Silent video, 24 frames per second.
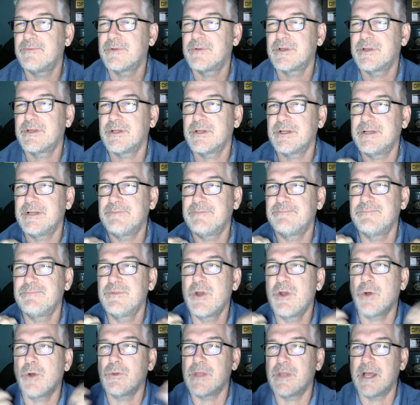to
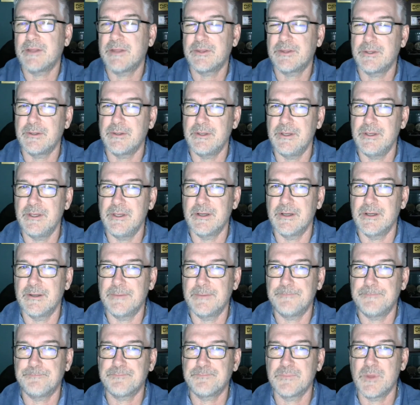dole out the
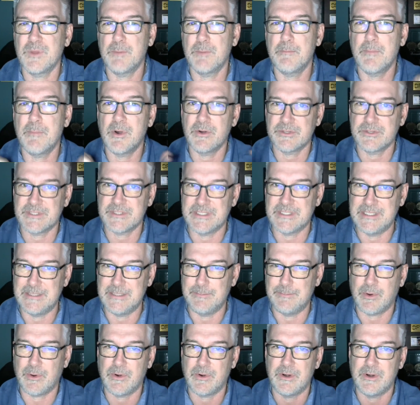mercy
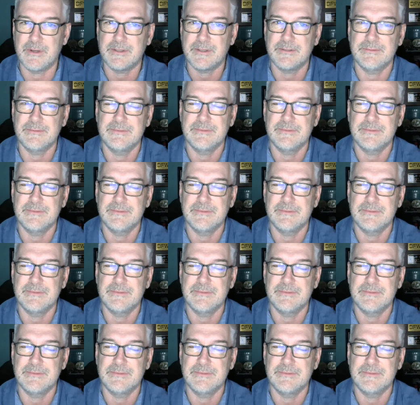part.